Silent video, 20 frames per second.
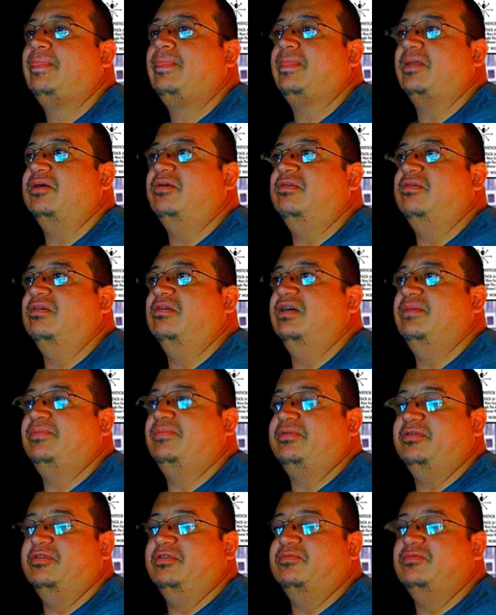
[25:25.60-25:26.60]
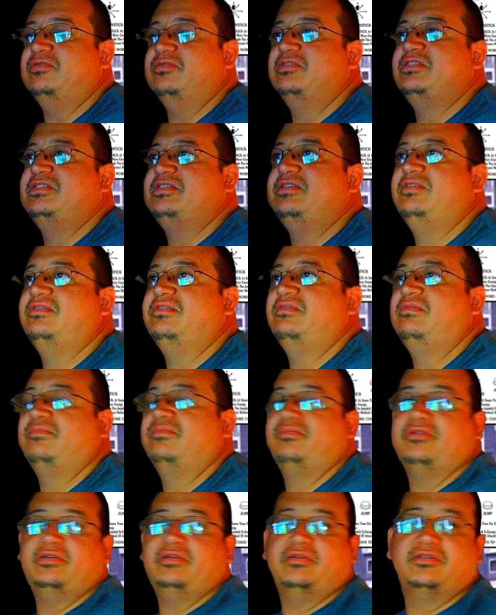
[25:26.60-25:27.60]
All right, player one's in,
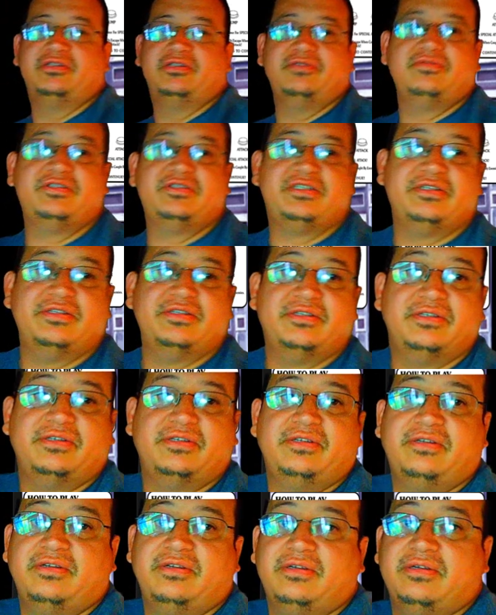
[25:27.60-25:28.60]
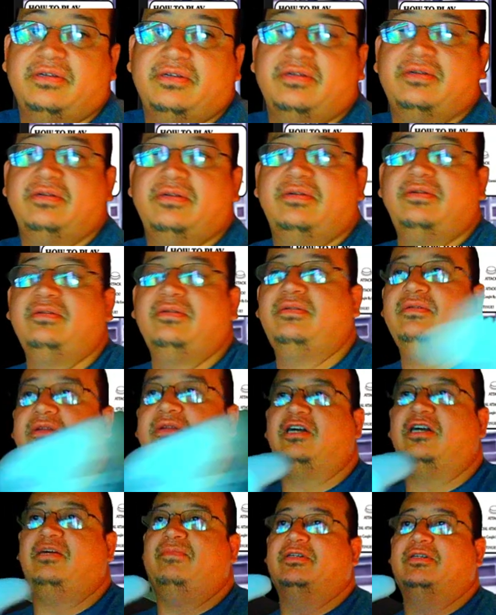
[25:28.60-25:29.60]
player two's in. I
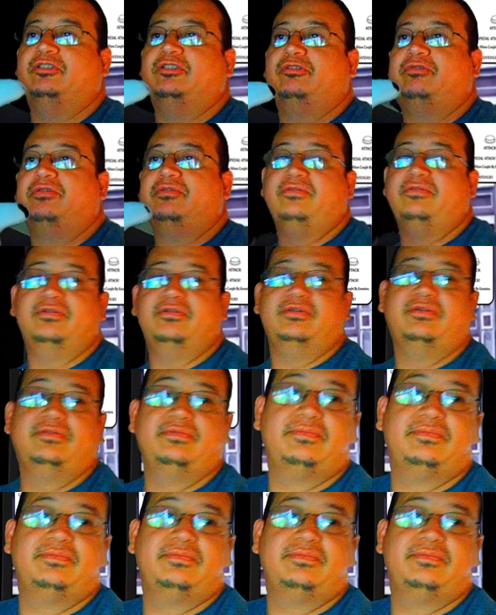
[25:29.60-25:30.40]
got my controller.